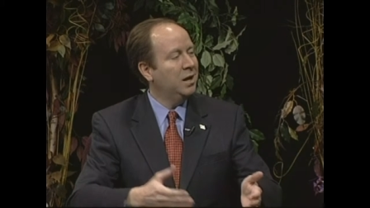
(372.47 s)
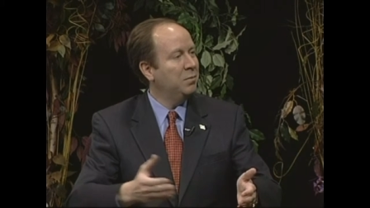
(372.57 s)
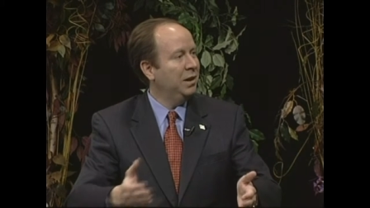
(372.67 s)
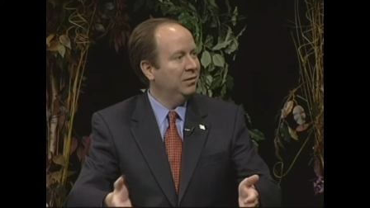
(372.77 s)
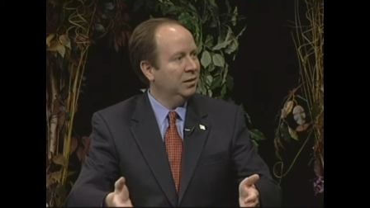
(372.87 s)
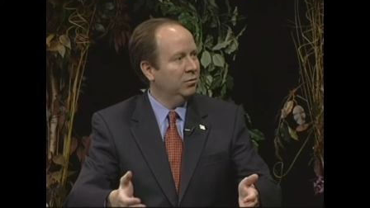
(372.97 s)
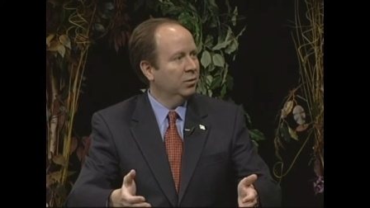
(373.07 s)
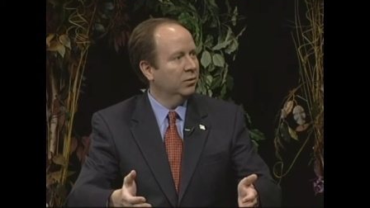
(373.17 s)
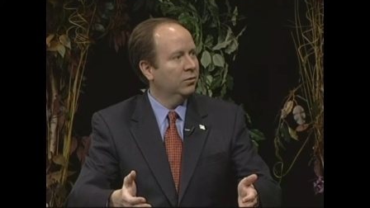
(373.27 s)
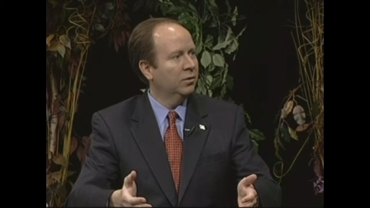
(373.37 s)
it makes a
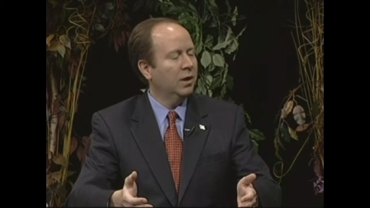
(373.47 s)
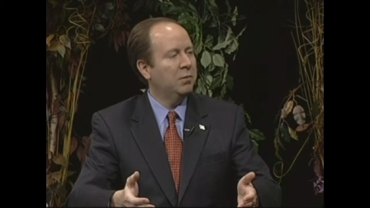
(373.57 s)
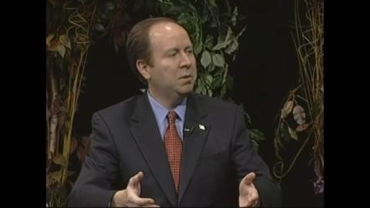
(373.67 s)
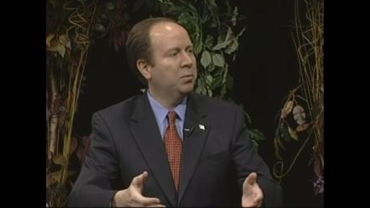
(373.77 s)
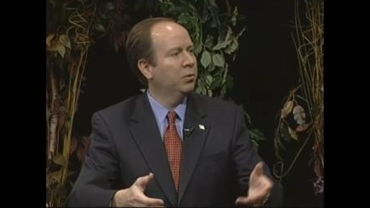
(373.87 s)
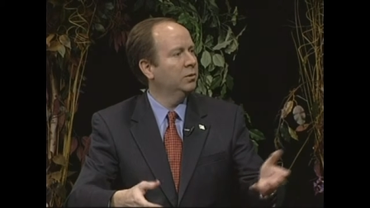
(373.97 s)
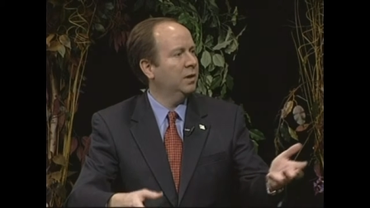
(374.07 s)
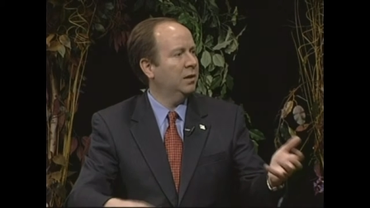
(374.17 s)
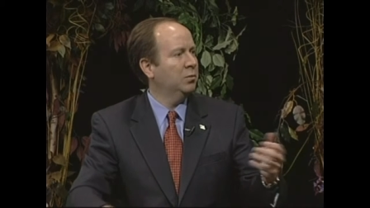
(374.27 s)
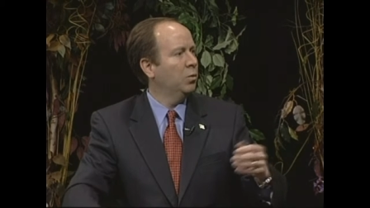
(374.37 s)
difference. And people
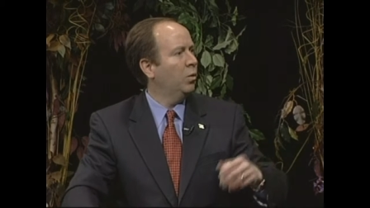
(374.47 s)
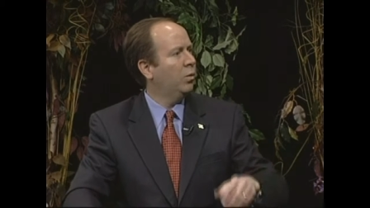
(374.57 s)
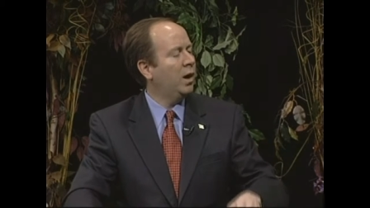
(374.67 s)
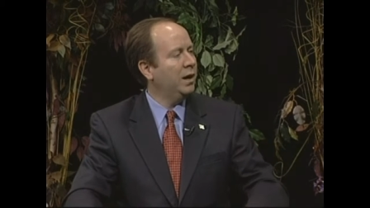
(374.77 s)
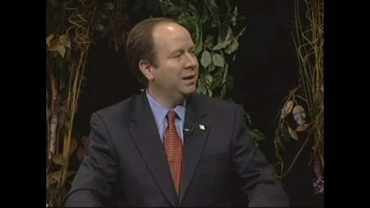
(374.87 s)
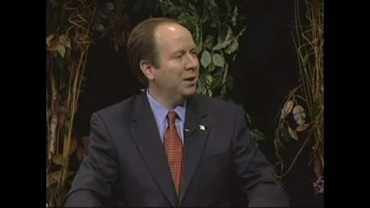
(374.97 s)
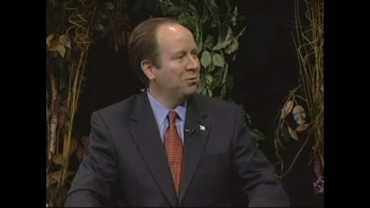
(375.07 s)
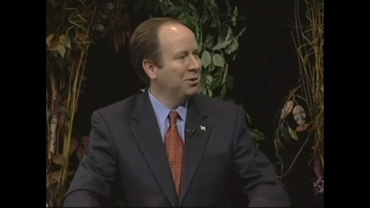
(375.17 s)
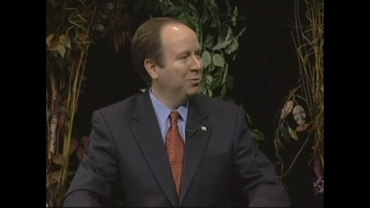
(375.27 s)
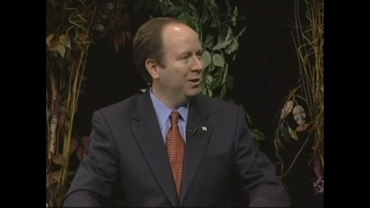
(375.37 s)
always ask me, well, why
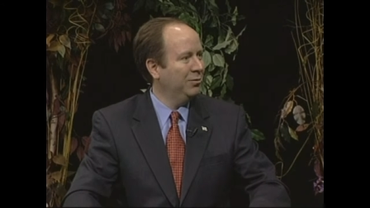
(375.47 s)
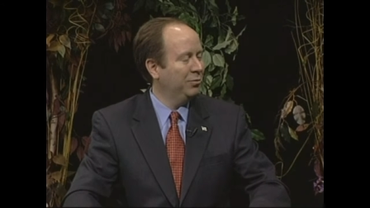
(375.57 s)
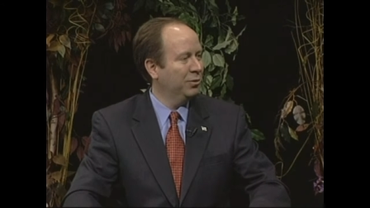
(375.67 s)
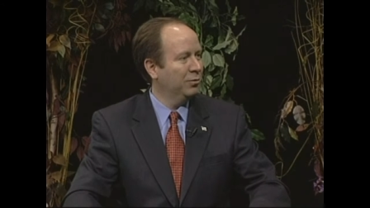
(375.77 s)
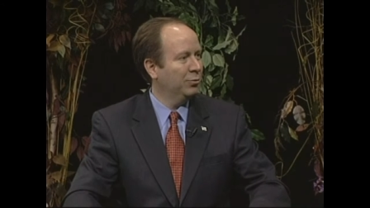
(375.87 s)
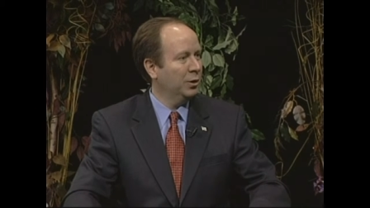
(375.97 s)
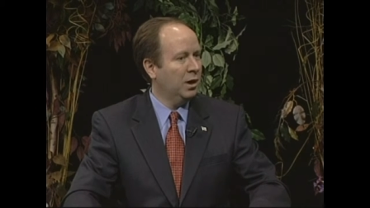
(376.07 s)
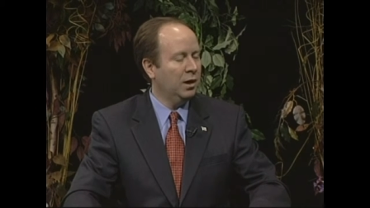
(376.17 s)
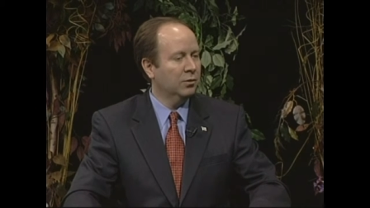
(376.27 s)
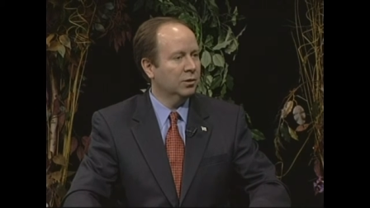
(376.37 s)
now are you running for, for
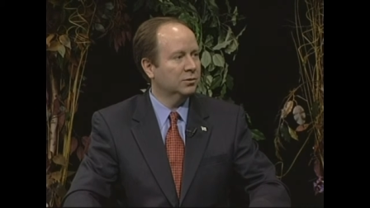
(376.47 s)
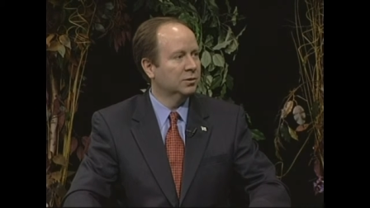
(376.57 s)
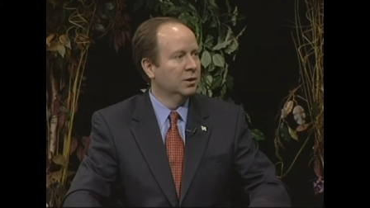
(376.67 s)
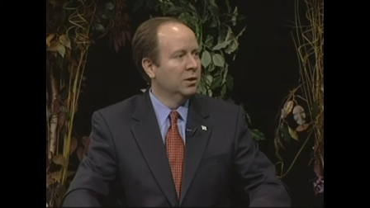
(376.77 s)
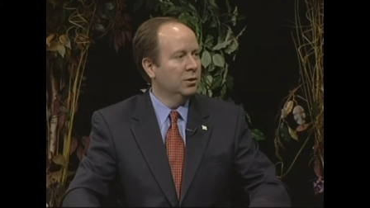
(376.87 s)
Congress?